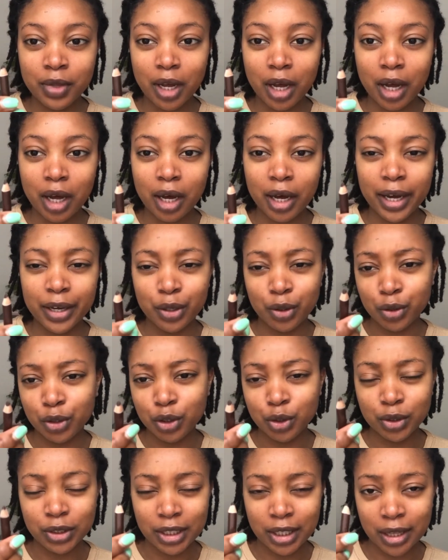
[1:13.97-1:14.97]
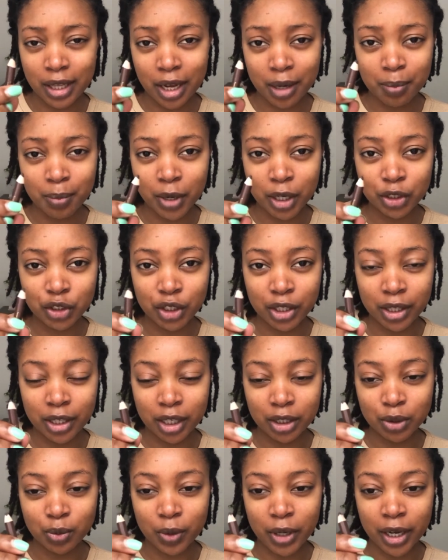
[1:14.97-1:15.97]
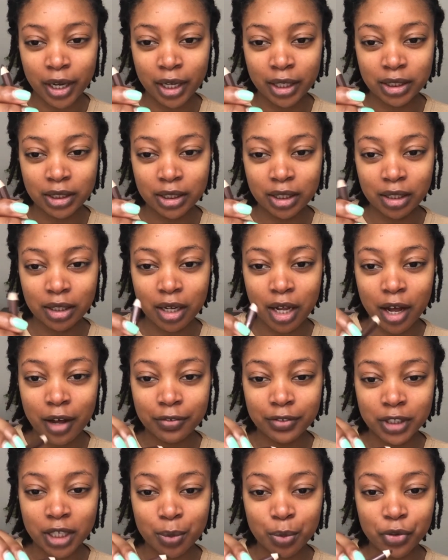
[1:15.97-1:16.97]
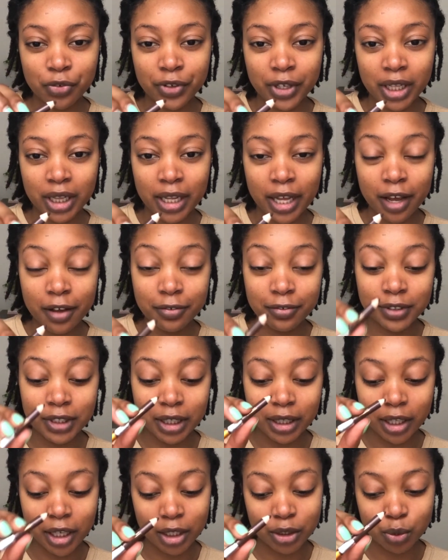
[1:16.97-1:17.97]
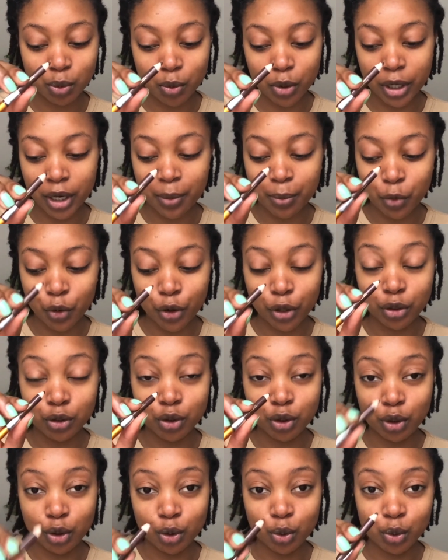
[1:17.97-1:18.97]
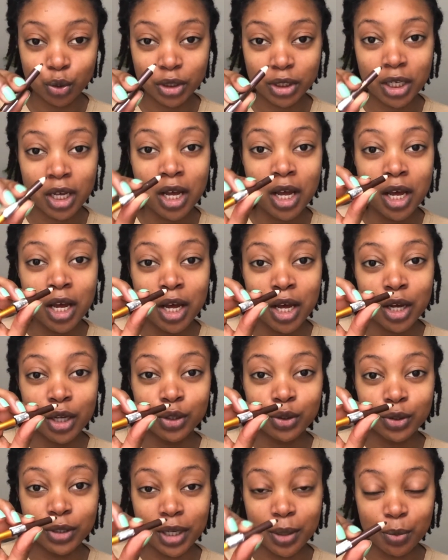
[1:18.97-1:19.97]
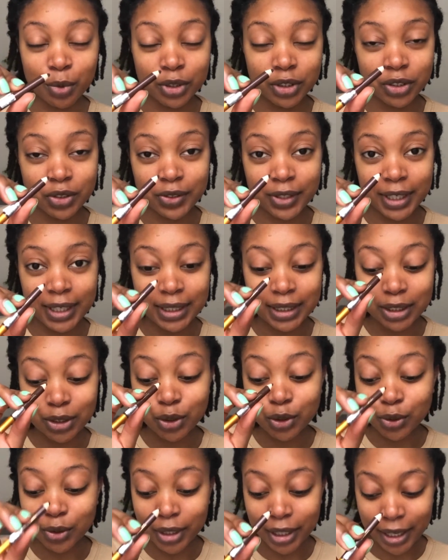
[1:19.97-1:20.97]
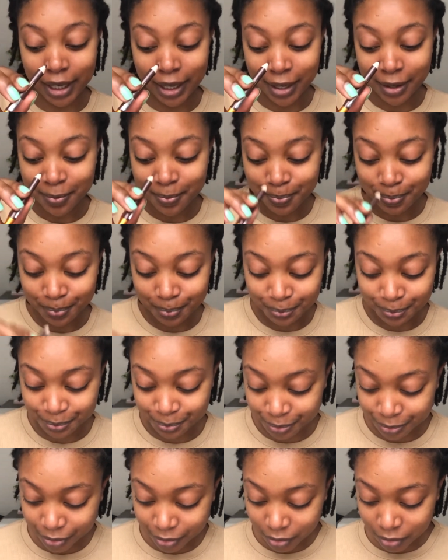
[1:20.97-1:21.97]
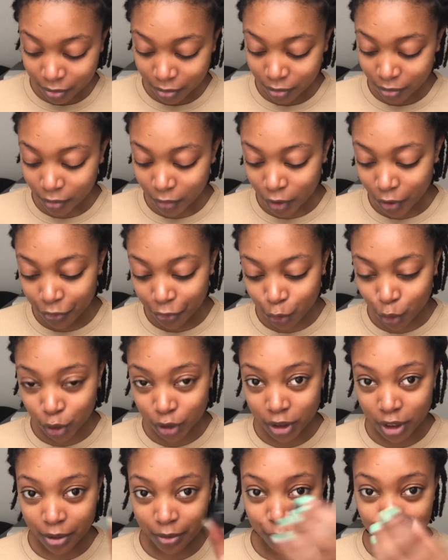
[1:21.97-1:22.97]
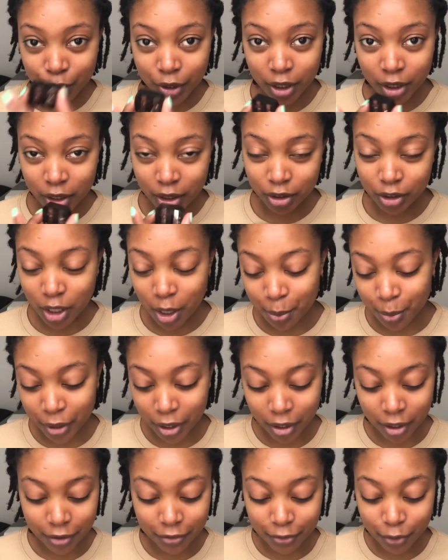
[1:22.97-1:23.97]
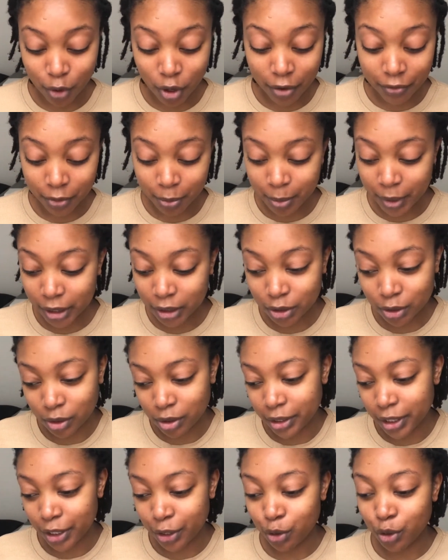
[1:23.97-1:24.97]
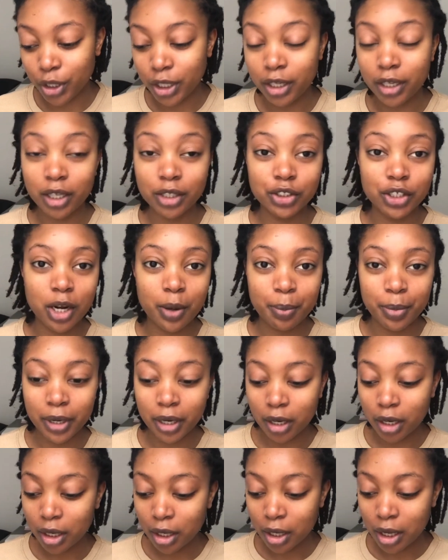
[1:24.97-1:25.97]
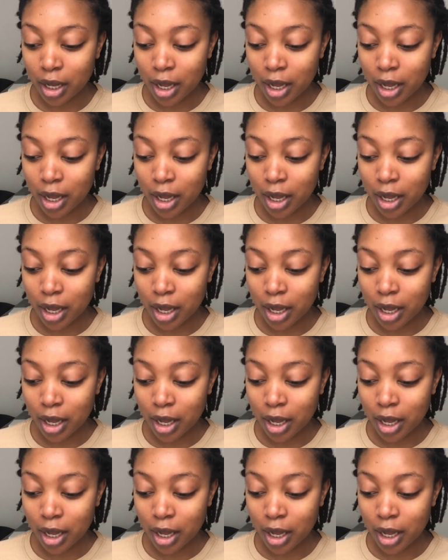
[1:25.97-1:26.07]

I don't use it that much, and that's why I still have some of it left, and that's what I'm going to use to demonstrate today. Of course, you need a sharpener. If you have a pencil, then you need a sharpener.